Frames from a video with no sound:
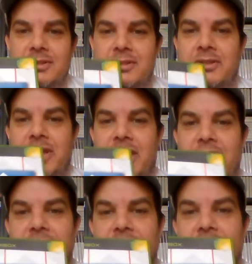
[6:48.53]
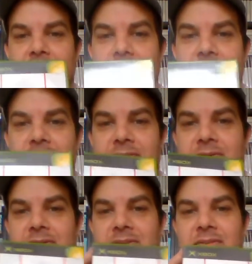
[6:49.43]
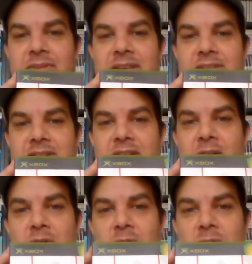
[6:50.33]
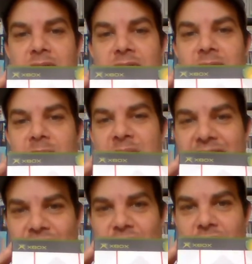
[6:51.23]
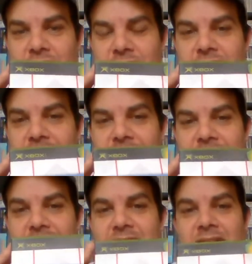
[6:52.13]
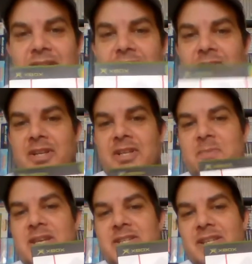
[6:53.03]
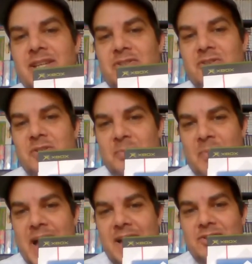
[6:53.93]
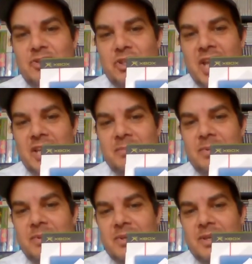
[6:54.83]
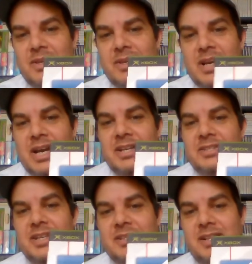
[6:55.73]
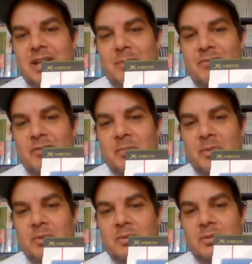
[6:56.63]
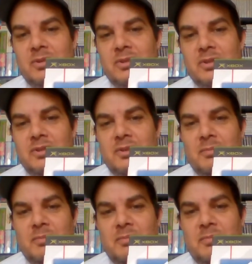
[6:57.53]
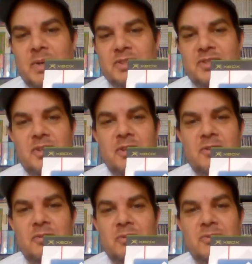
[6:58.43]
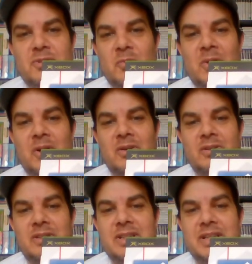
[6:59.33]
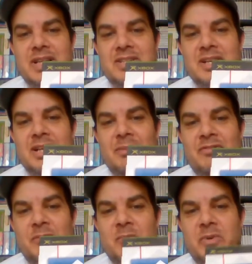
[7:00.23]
Okay, so there's no picture, right? There's basically just a pattern shape, and it says club football. But to who? To what? It's a club football